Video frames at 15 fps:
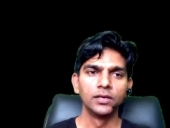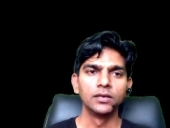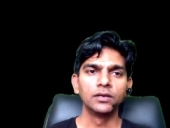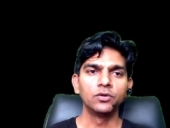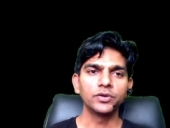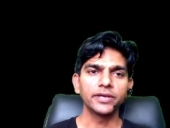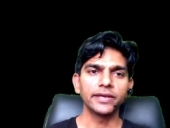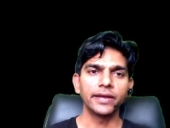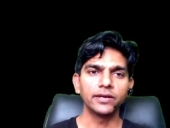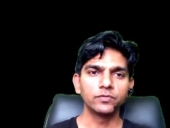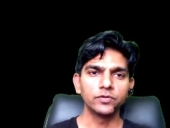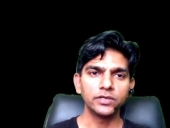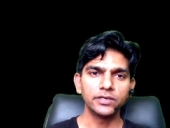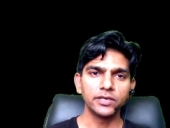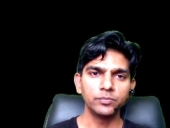Okay, at
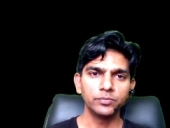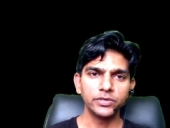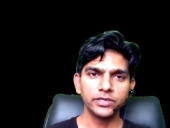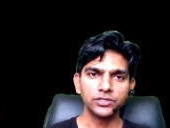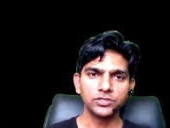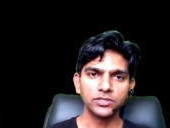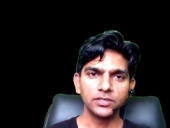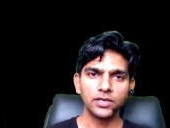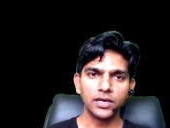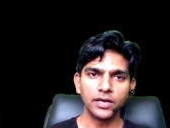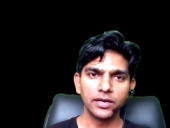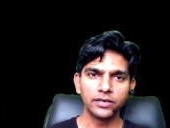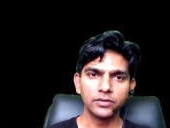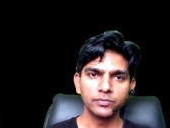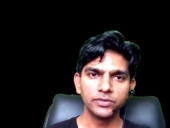what temperature
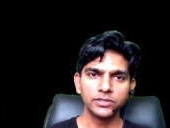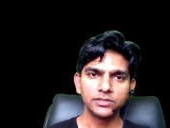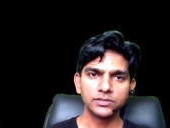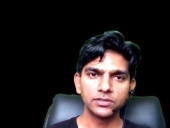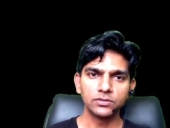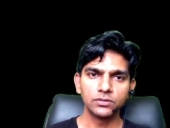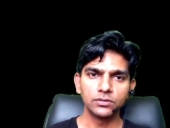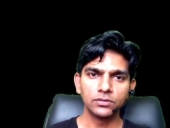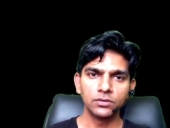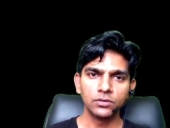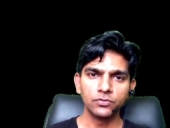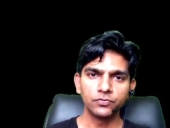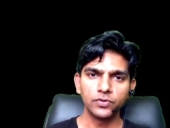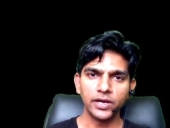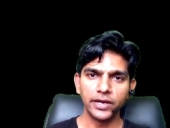RMS
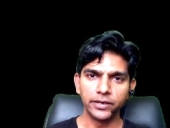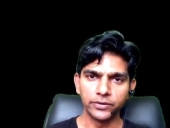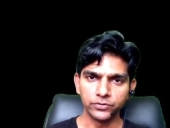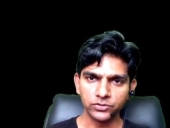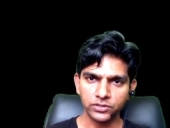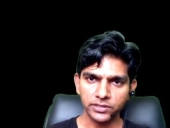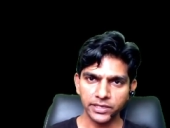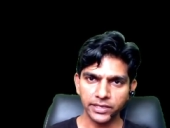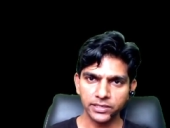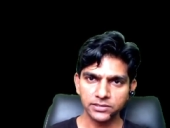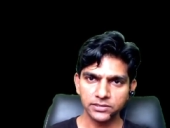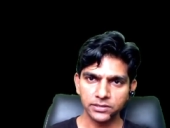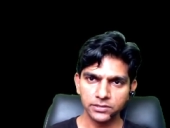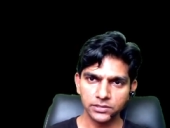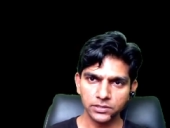of hydrogen
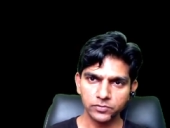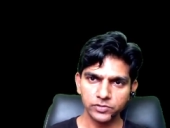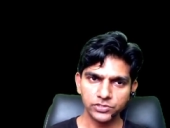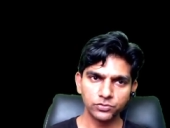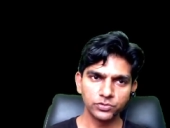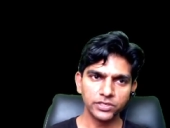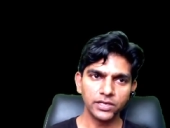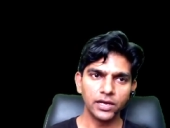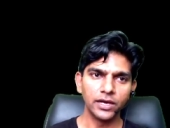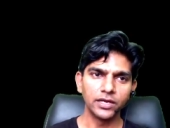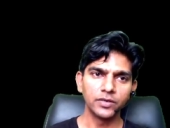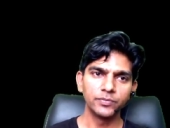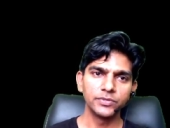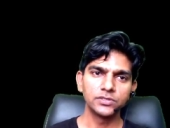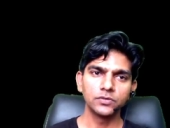gas is equals to the
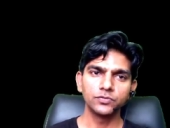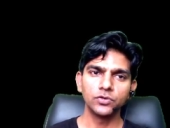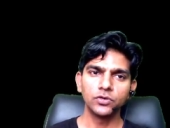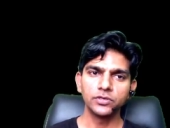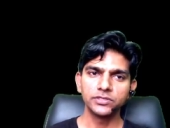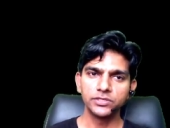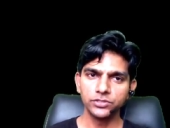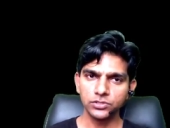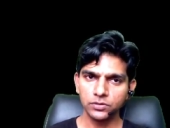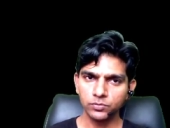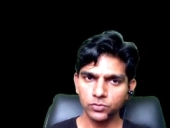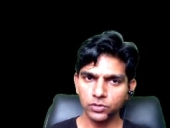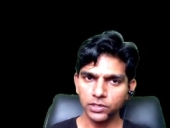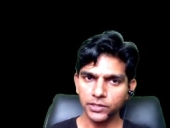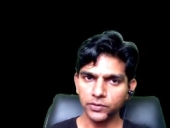RMS of oxygen
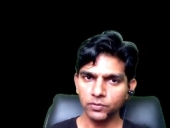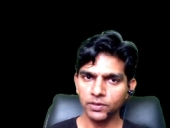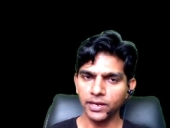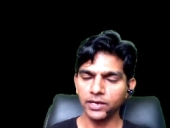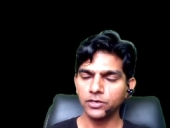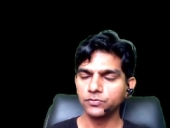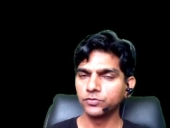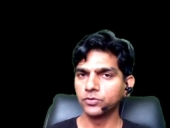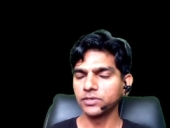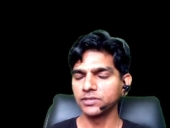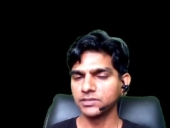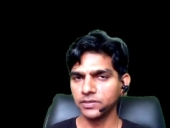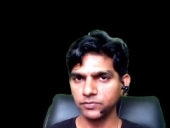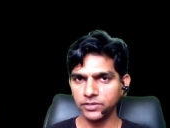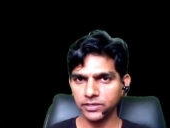molecule at
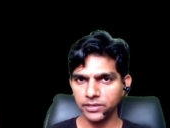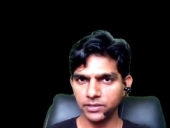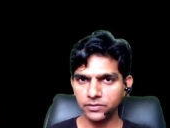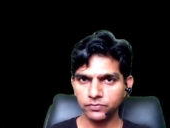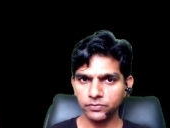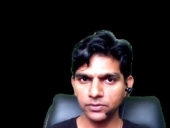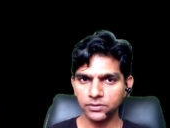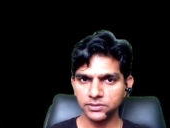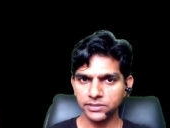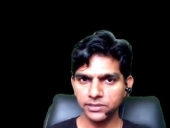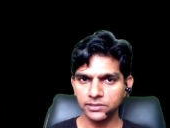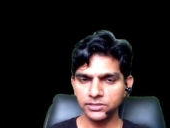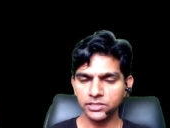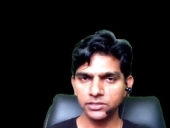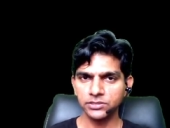47 degrees
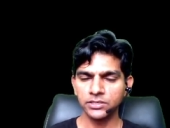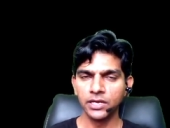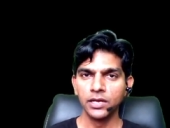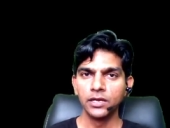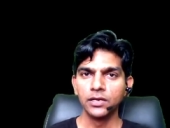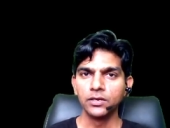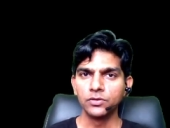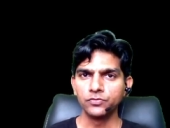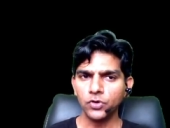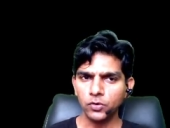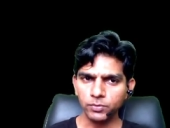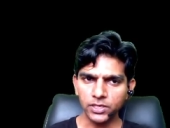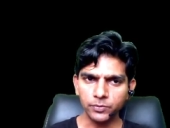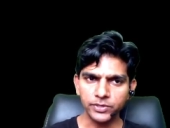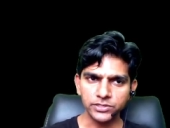Celsius?
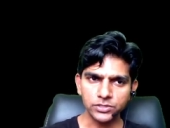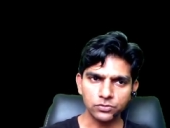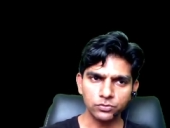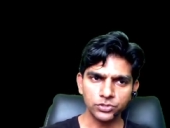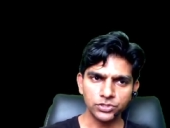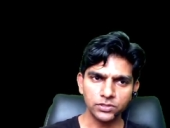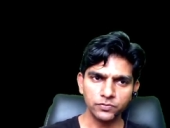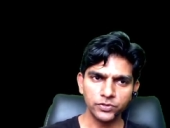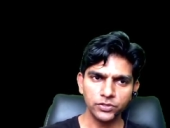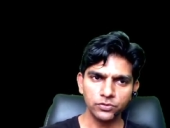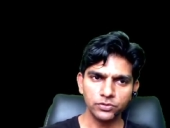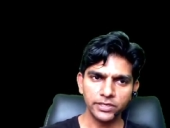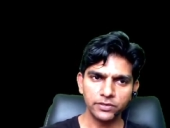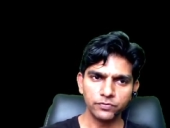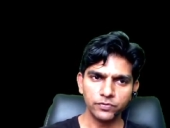Formula based question, we know
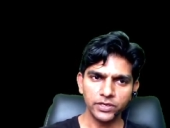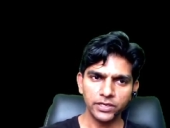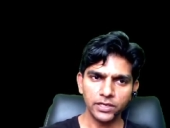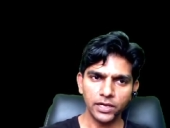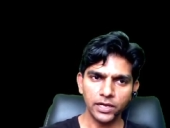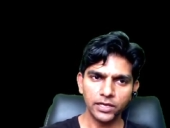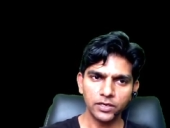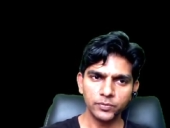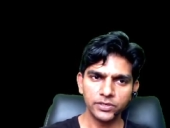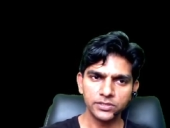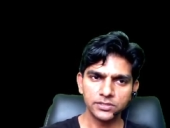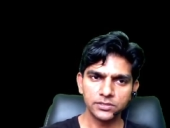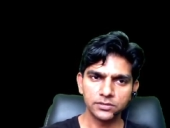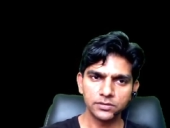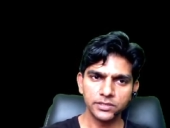that V
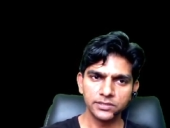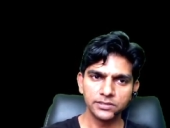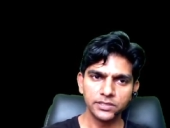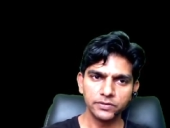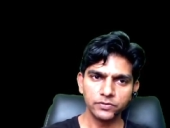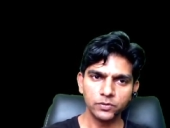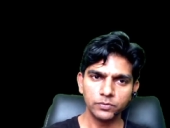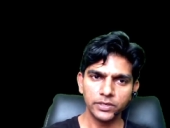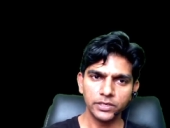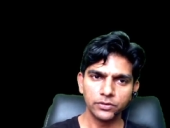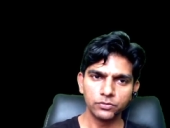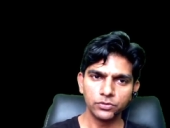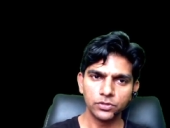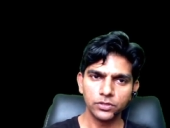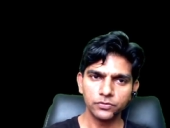RMS is given by
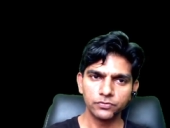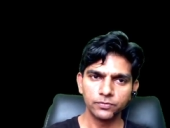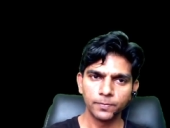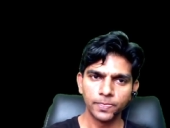root of